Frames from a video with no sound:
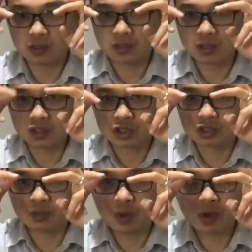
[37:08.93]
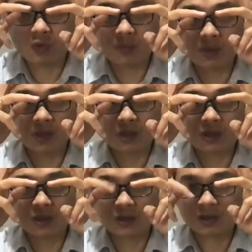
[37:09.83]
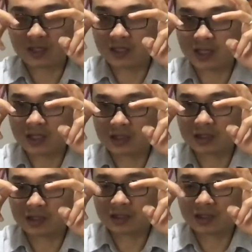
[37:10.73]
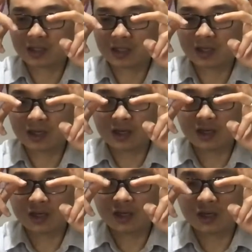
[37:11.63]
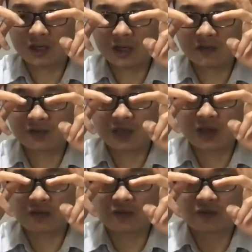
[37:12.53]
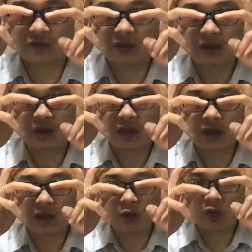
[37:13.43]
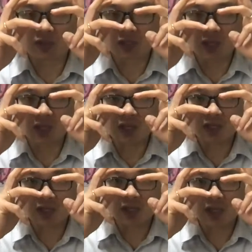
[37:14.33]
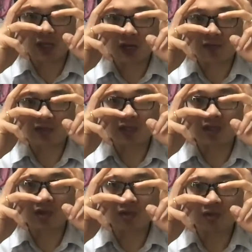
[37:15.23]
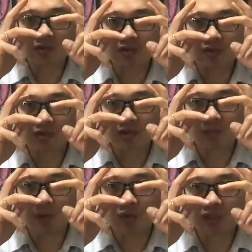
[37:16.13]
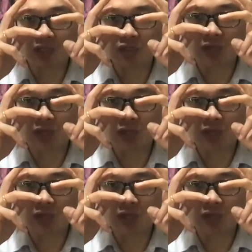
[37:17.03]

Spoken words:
chi point will be that side is the left side of it was there, and after needle, the pulse actually